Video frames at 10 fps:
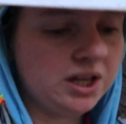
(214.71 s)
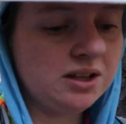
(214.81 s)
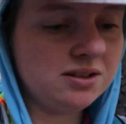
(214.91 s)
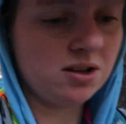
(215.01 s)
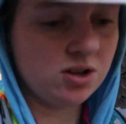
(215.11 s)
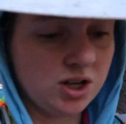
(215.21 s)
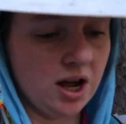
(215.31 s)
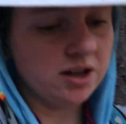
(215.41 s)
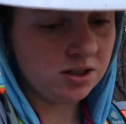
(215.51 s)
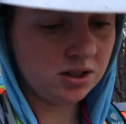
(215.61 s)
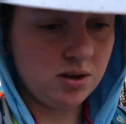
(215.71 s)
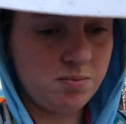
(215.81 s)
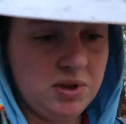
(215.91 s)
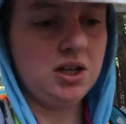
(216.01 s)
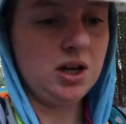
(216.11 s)
can suggest to
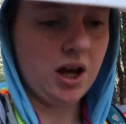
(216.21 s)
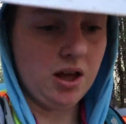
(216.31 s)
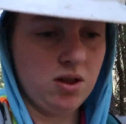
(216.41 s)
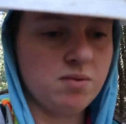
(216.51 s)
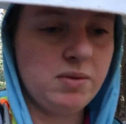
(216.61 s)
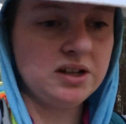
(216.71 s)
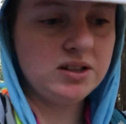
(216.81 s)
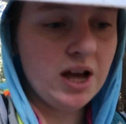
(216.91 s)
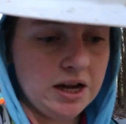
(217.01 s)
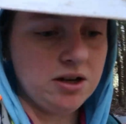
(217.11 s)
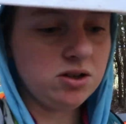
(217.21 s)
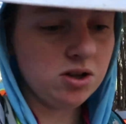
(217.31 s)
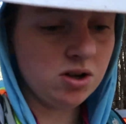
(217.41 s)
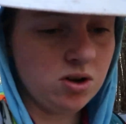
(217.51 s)
be either maintained